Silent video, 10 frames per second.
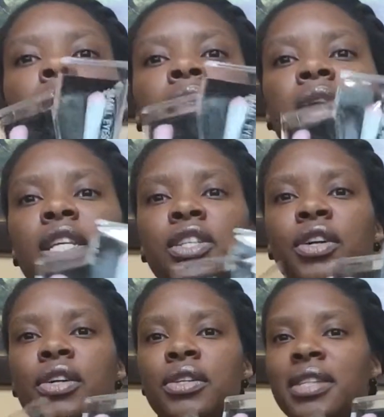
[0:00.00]
these
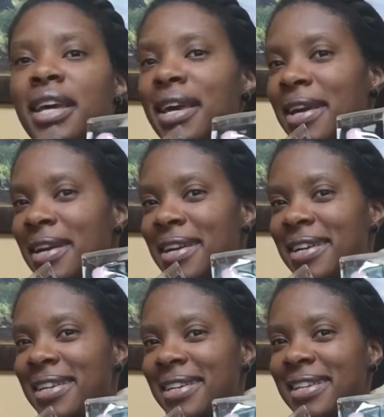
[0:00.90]
girls
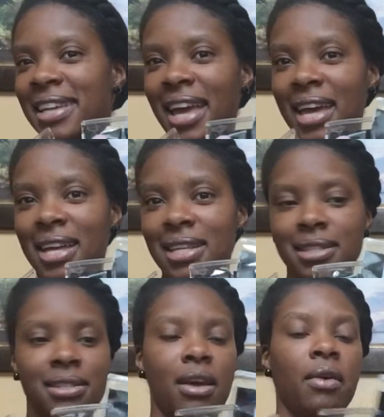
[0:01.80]
here yes
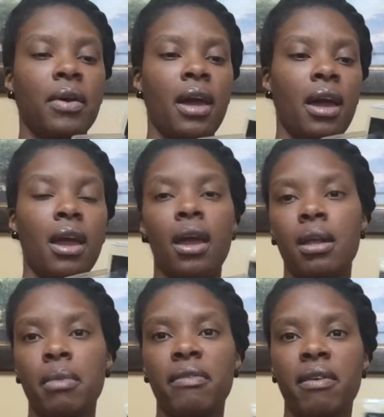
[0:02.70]
okay
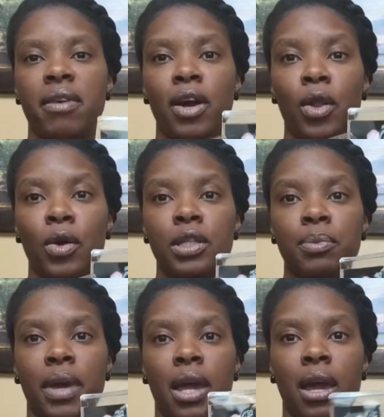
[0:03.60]
and my favorite color is
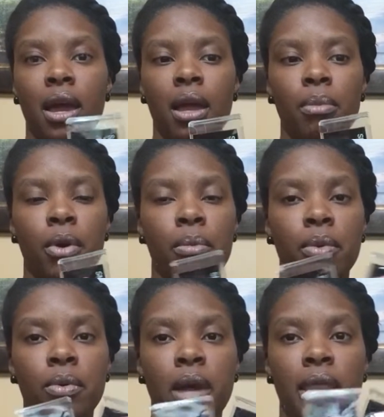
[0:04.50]
pink and
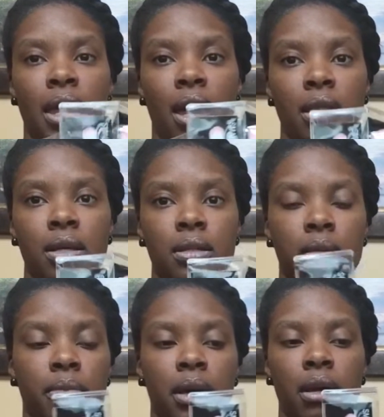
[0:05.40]
purple and they have these in
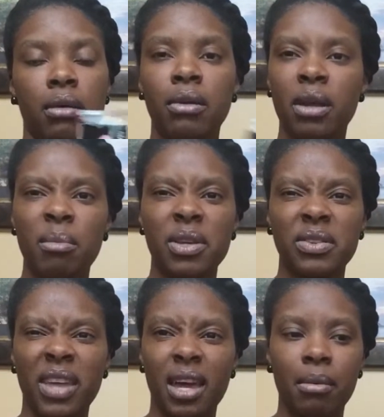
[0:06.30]
pink oh can you imagine
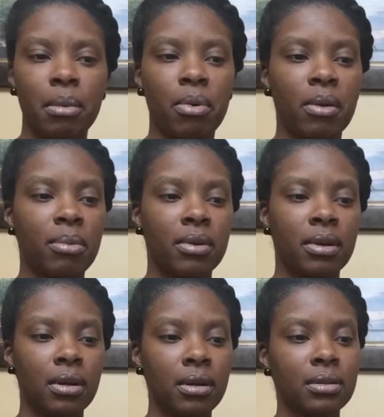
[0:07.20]
they had them in purple
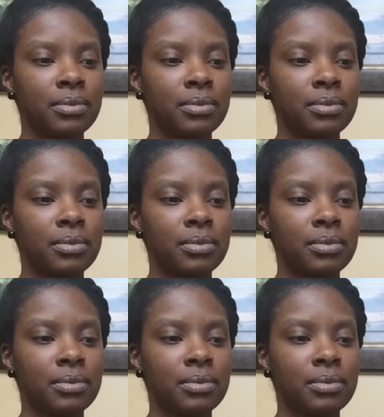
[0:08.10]
oh.